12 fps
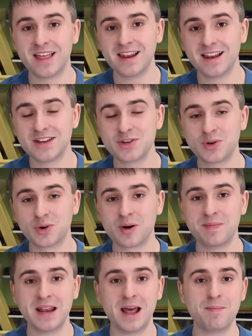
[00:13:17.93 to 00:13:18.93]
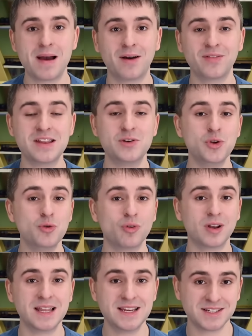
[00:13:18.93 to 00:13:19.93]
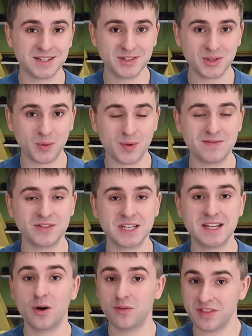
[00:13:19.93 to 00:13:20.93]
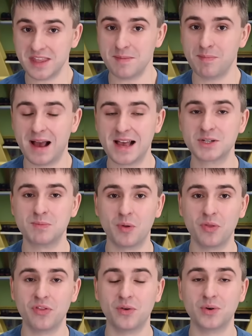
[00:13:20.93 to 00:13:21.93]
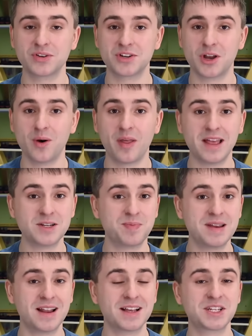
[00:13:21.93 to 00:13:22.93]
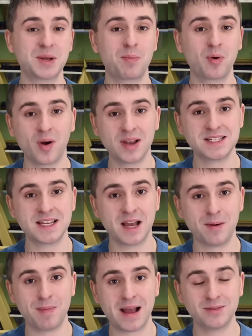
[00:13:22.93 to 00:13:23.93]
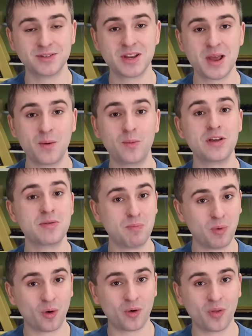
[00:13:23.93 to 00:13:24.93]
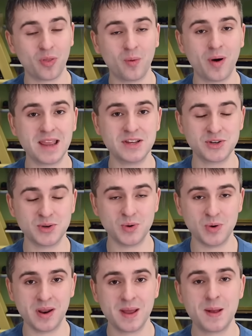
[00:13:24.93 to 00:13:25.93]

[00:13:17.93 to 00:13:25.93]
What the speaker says: then, let's talk a bit about the new releases that we've seen over the past month or so, and there's been a surprising amount, with more on the way soon.